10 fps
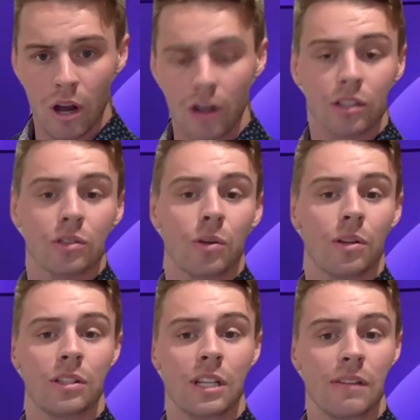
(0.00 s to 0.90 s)
Our next story
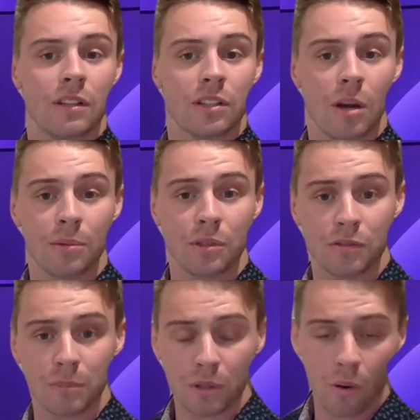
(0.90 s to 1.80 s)
this evening comes to
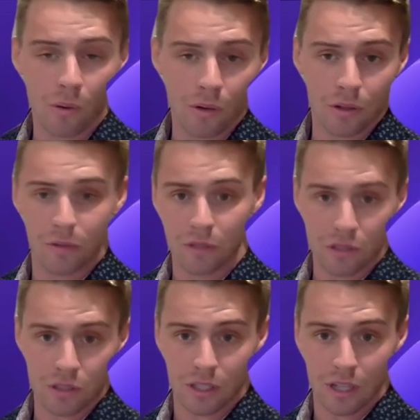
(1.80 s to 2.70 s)
you from Macquarie
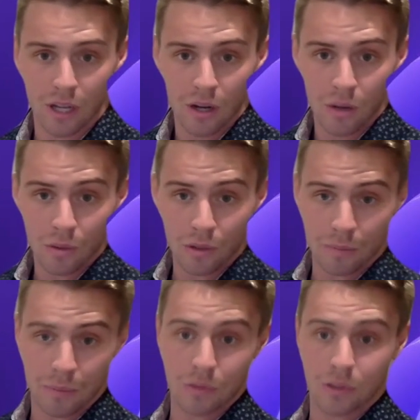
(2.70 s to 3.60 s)
University with our
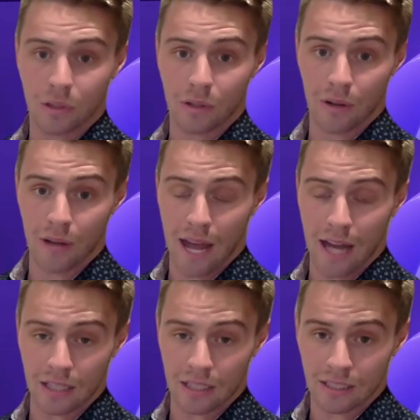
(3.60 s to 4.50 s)
boots on the ground
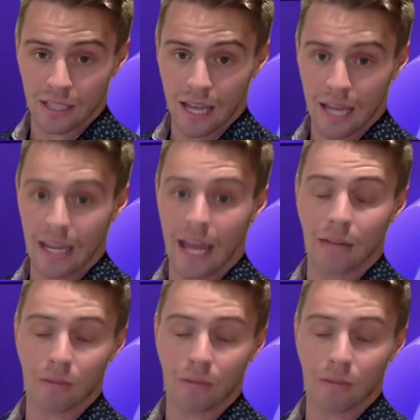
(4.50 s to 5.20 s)
analyst, A.A.